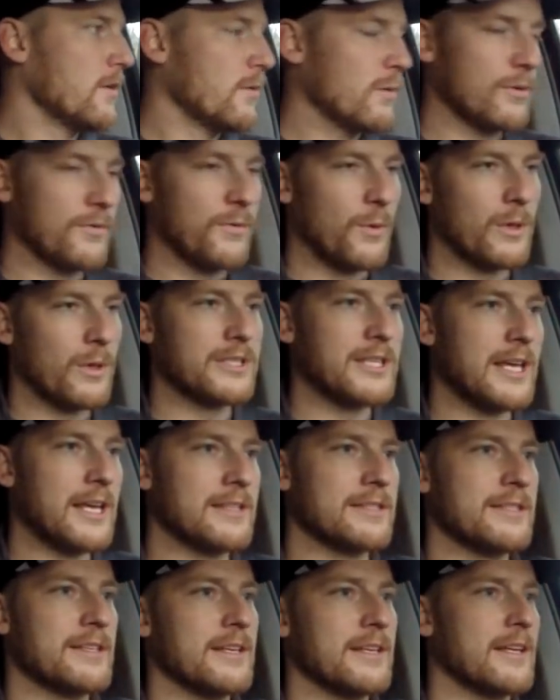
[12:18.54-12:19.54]
with
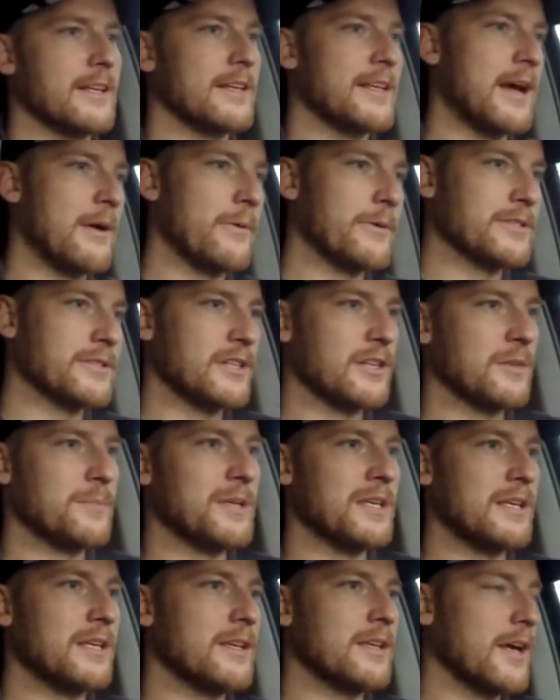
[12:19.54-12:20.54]
410s in it, and that was going to
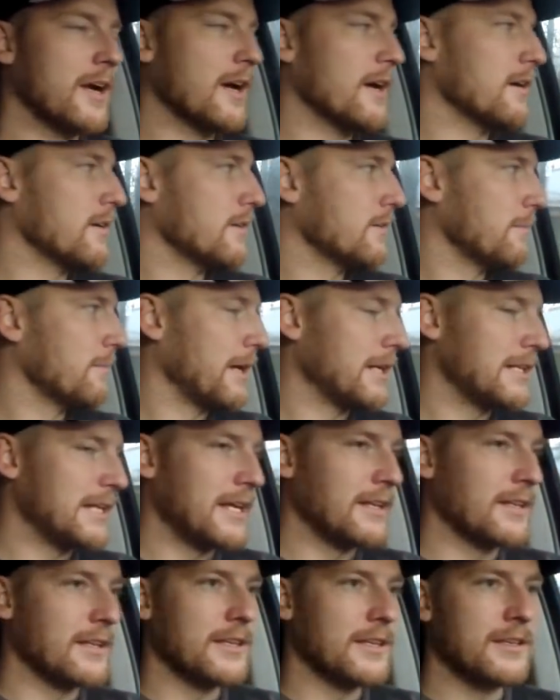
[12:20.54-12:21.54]
be my
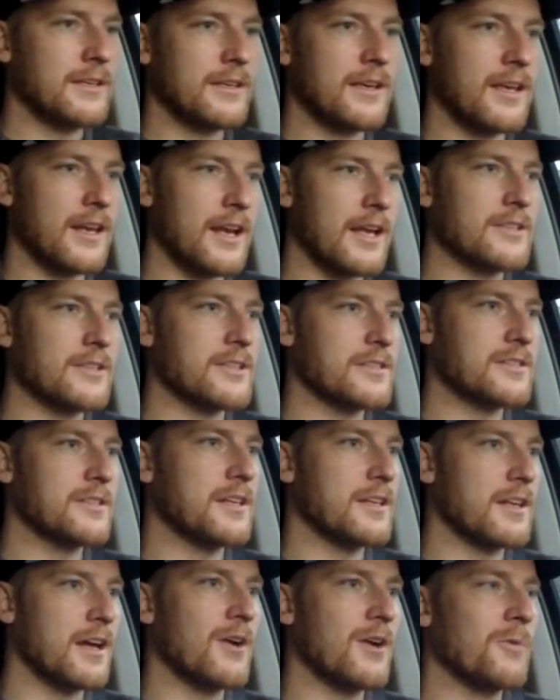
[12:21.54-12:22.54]
daily, and I just
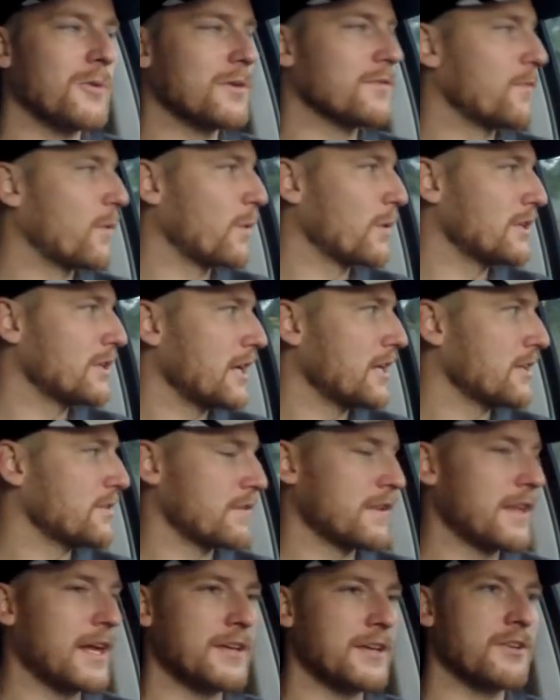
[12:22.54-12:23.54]
did not want 410s
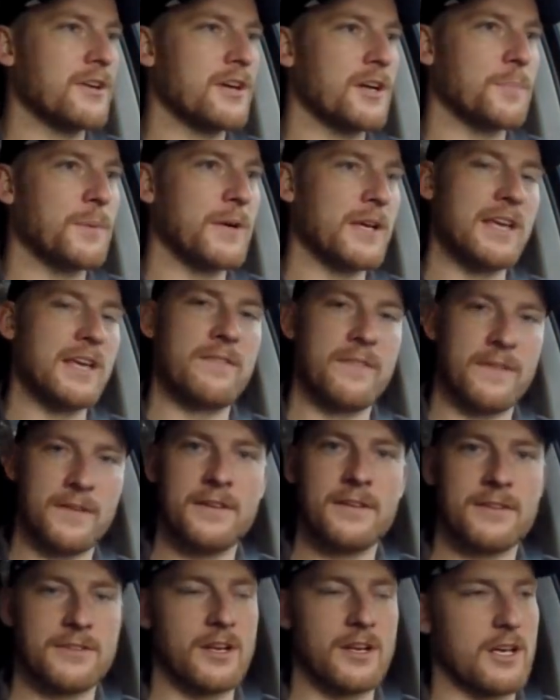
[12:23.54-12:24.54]
for that truck. But
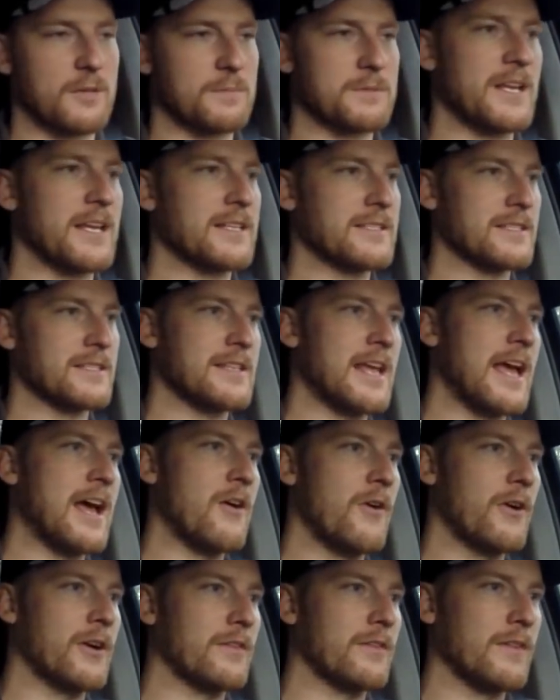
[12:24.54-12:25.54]
given circumstances
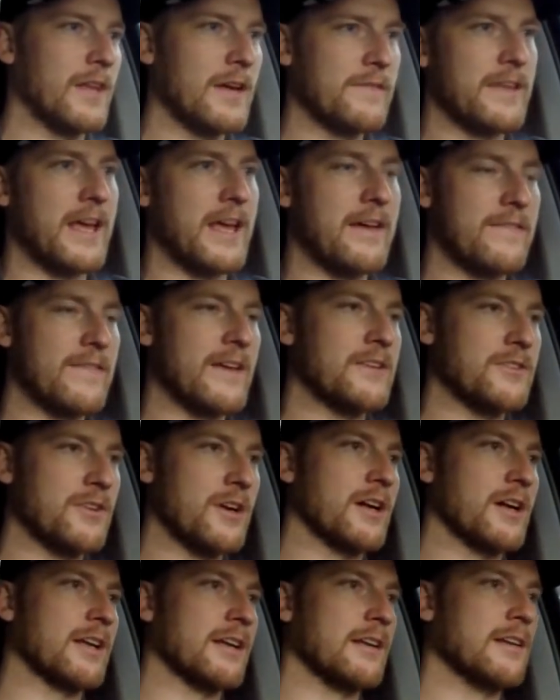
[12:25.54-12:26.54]
now, I would have loved to have that
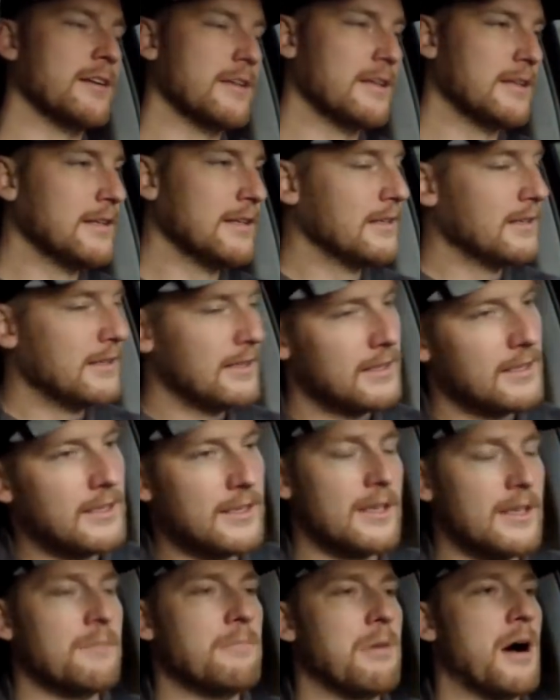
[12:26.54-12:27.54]
truck
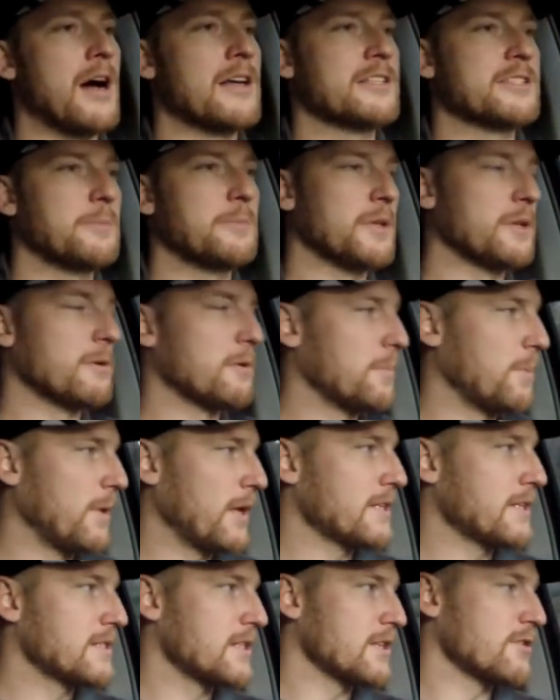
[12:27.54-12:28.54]
and possibly
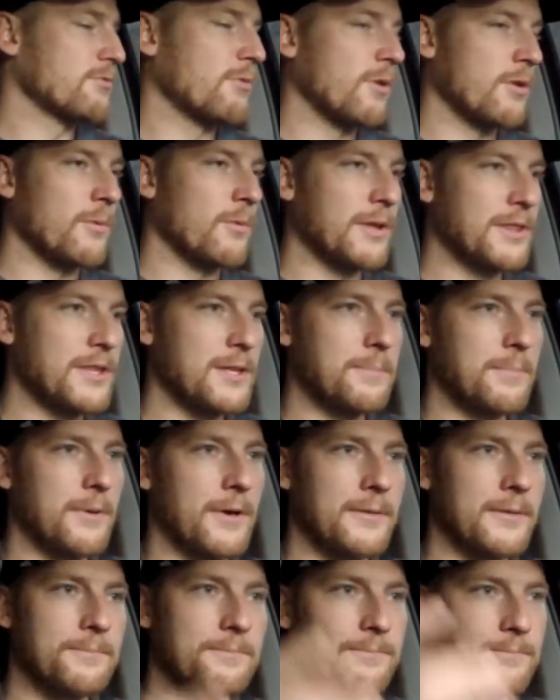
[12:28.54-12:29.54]
replace this one with it,
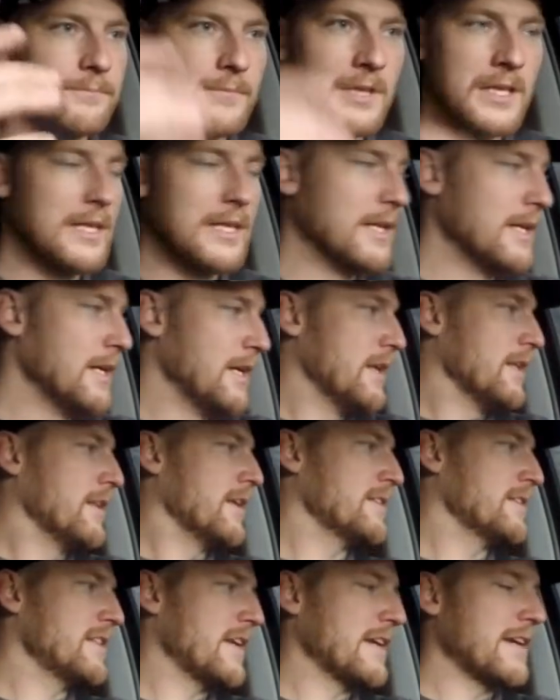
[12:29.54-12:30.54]
but
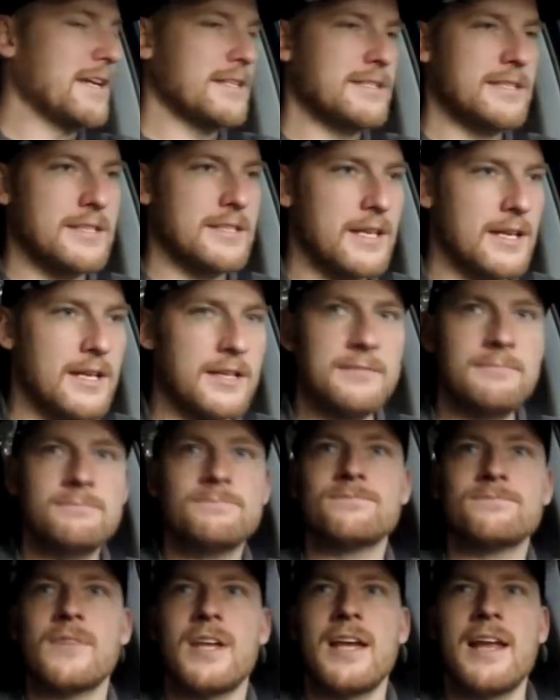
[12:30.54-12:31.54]
this thing gets it
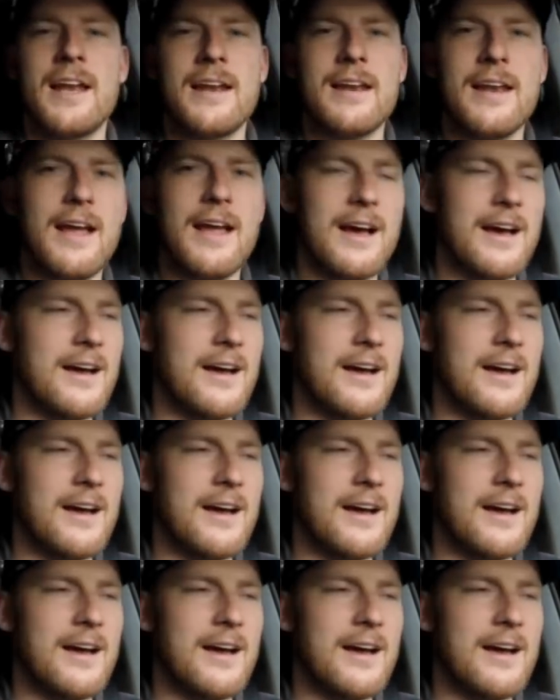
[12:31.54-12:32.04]
done. And